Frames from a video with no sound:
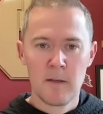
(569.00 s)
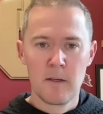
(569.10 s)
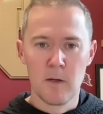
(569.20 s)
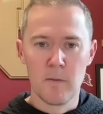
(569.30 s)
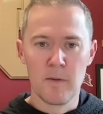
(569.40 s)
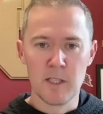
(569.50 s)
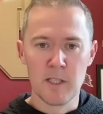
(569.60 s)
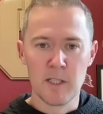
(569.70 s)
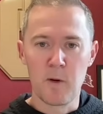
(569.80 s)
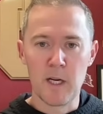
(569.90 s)
you know, this
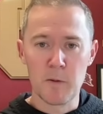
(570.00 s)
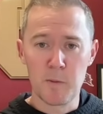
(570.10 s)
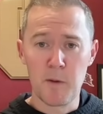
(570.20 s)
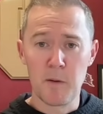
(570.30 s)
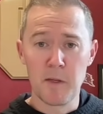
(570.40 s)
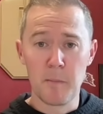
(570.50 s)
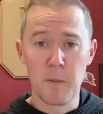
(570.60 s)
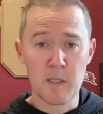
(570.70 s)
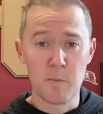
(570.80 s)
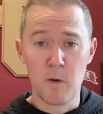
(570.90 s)
spring was probably the
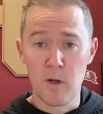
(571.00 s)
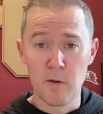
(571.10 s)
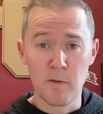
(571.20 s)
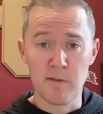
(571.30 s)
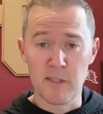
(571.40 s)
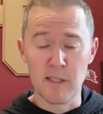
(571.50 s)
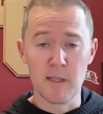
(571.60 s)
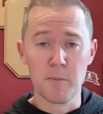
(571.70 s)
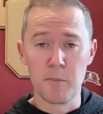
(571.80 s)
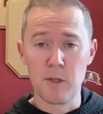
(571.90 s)
best ball that we've seen
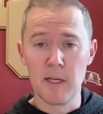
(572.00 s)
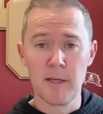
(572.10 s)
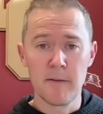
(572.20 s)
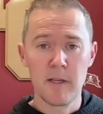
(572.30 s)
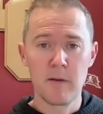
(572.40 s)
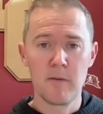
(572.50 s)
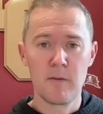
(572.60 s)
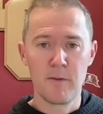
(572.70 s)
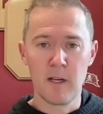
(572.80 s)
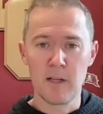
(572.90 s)
them play, and
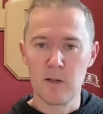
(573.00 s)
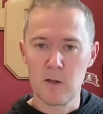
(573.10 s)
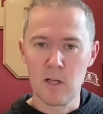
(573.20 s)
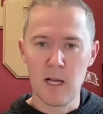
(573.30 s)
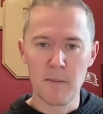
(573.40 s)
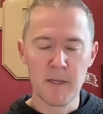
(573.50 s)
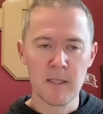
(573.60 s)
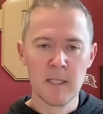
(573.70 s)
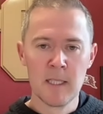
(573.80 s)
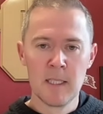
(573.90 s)
we feel like they're
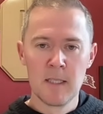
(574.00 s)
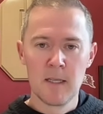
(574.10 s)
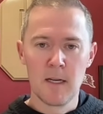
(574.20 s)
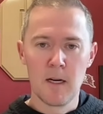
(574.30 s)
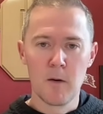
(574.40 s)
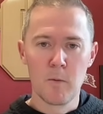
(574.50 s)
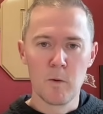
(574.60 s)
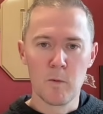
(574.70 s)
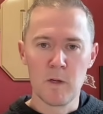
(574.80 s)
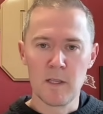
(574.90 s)
climbing.
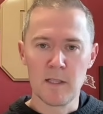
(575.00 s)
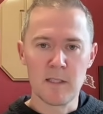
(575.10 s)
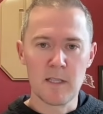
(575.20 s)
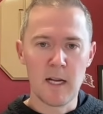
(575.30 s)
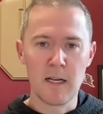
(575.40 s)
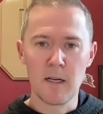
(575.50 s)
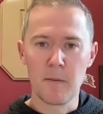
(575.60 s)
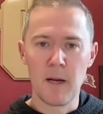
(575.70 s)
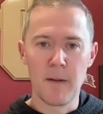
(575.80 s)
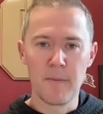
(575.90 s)
We're really excited
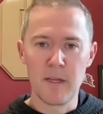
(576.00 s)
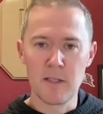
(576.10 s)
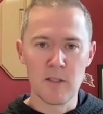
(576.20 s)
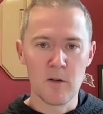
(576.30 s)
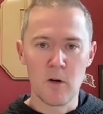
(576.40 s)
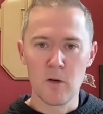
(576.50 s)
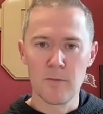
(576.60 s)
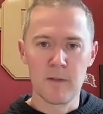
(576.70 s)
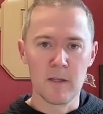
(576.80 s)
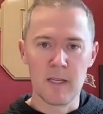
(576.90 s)
about Easton
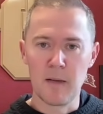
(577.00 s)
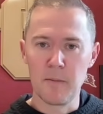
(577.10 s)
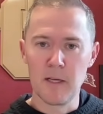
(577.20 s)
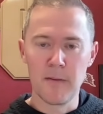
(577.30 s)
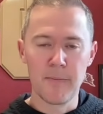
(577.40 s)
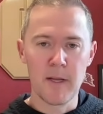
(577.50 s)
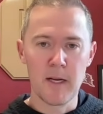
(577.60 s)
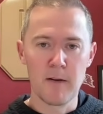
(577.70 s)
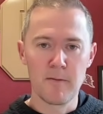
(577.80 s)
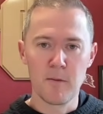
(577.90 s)
Arnold that came in
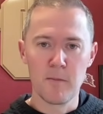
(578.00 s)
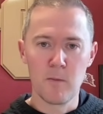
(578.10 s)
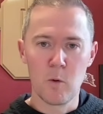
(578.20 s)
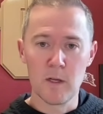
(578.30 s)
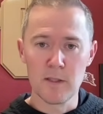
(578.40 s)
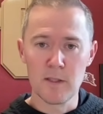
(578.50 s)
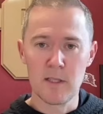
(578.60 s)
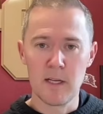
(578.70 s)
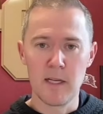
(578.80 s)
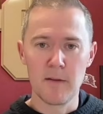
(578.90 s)
from Oregon
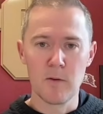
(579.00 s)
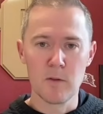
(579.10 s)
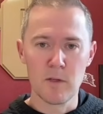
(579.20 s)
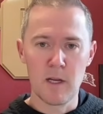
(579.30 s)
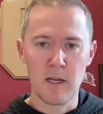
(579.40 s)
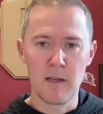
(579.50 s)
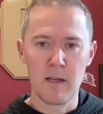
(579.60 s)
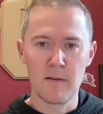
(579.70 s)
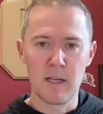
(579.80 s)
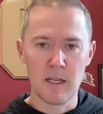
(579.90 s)
State, who's
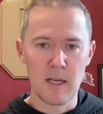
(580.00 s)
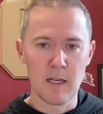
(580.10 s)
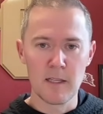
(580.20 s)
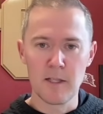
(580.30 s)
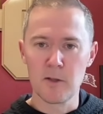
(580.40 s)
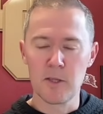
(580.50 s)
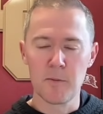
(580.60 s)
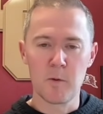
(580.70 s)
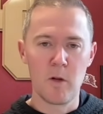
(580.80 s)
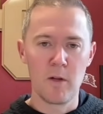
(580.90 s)
got a lot of
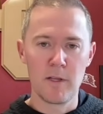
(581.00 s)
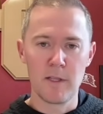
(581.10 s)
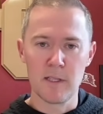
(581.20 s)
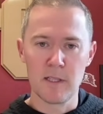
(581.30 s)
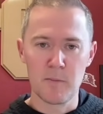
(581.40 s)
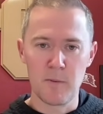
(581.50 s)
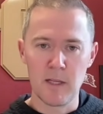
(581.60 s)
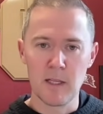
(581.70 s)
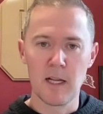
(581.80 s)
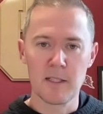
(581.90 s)
leadership qualities and has
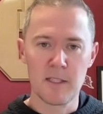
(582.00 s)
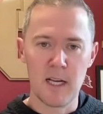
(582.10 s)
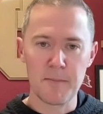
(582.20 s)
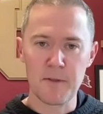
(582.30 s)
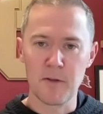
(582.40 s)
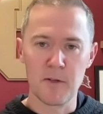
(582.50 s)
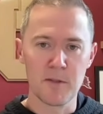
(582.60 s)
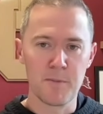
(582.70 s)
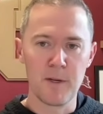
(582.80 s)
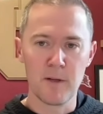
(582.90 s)
played a lot of snaps under
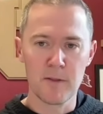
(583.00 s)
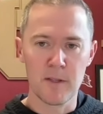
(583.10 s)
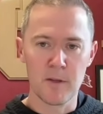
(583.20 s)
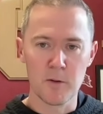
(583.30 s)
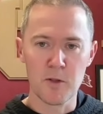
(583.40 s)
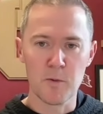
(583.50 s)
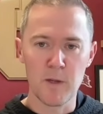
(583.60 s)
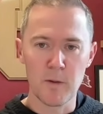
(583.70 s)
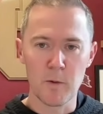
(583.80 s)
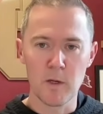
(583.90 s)
his belt. And those
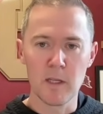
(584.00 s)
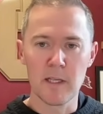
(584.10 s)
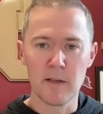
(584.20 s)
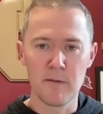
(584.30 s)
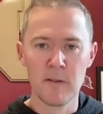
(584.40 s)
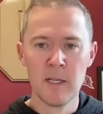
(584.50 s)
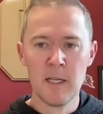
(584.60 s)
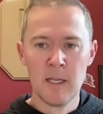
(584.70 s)
three really have